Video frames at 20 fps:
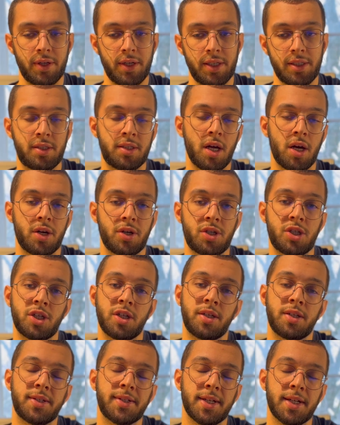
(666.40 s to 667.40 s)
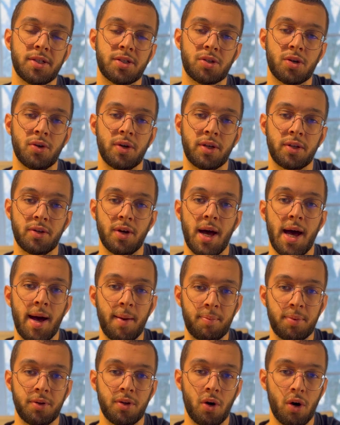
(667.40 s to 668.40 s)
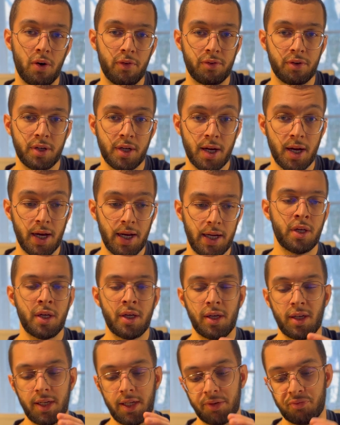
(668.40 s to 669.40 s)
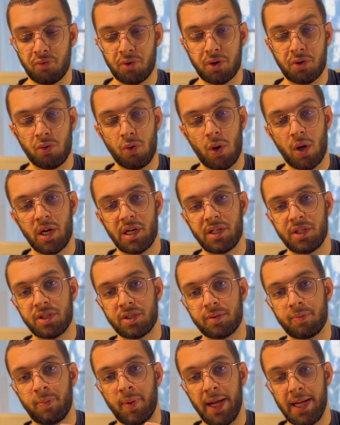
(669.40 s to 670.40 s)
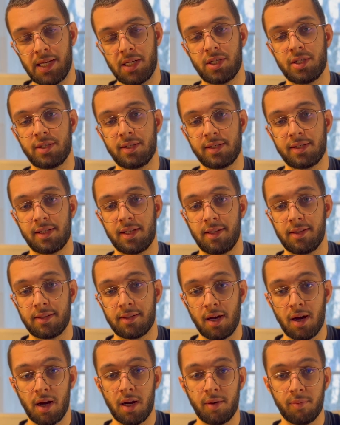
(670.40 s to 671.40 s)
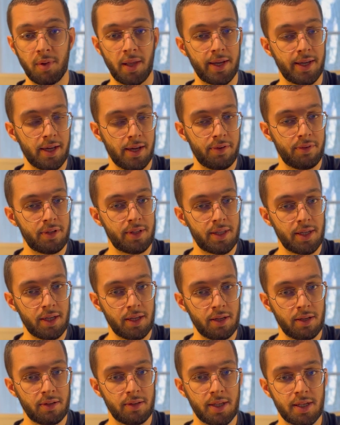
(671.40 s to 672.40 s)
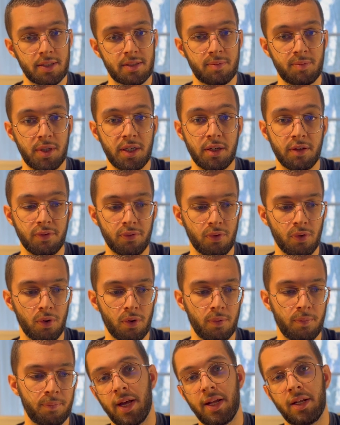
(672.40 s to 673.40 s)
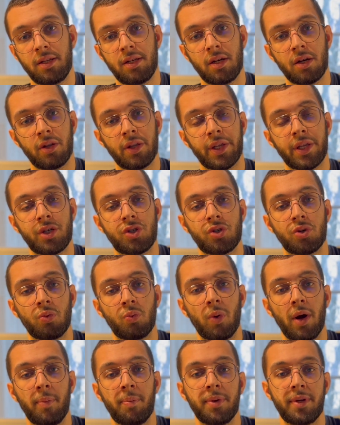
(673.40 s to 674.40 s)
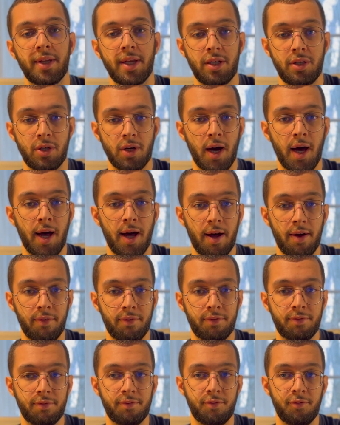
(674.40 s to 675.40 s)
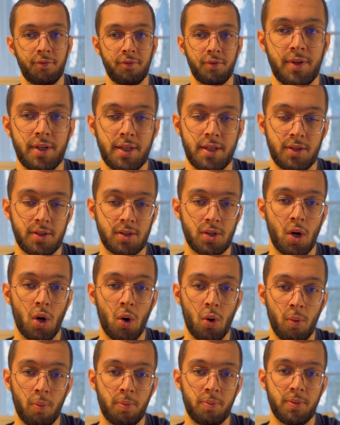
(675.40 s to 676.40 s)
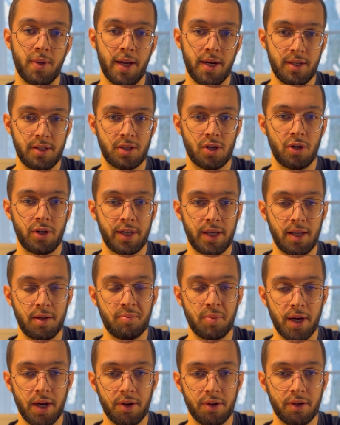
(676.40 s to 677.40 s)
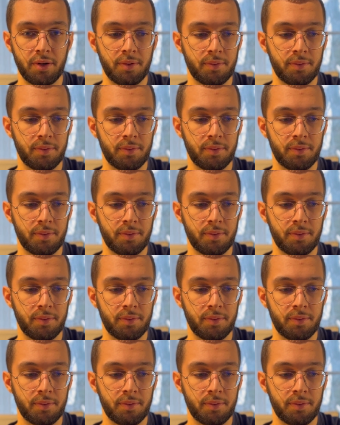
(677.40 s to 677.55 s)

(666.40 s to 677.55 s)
is not a change that's going to happen overnight. It requires patience and time, like everything that's meaningful. And the only true weapon that you have is hope that it's going to get better.